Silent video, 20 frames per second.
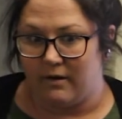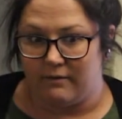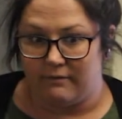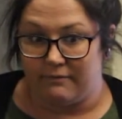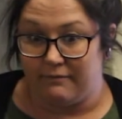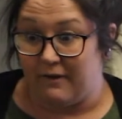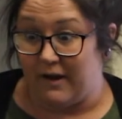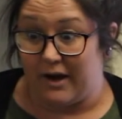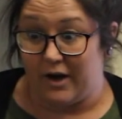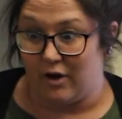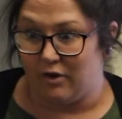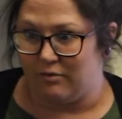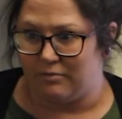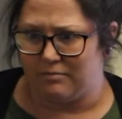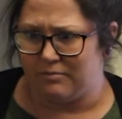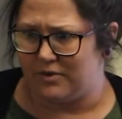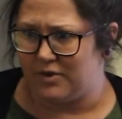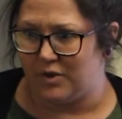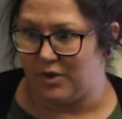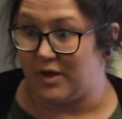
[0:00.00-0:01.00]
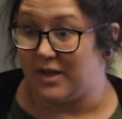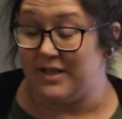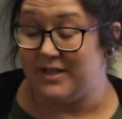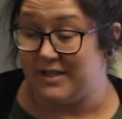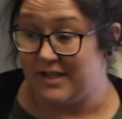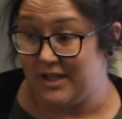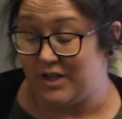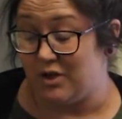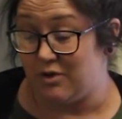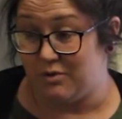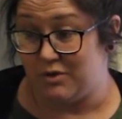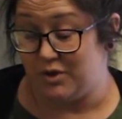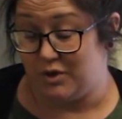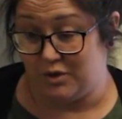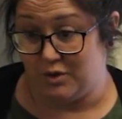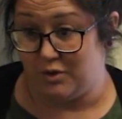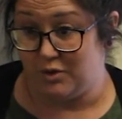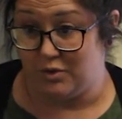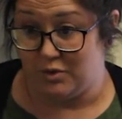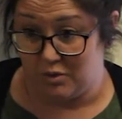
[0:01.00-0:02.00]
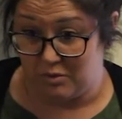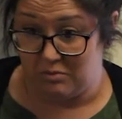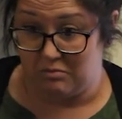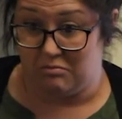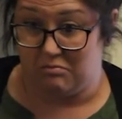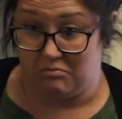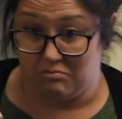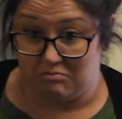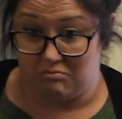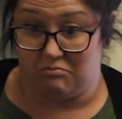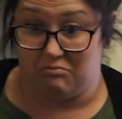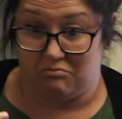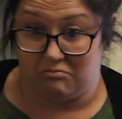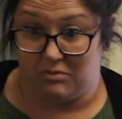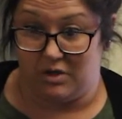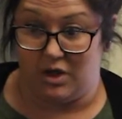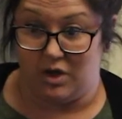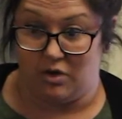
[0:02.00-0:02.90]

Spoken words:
fire to continue to, you know,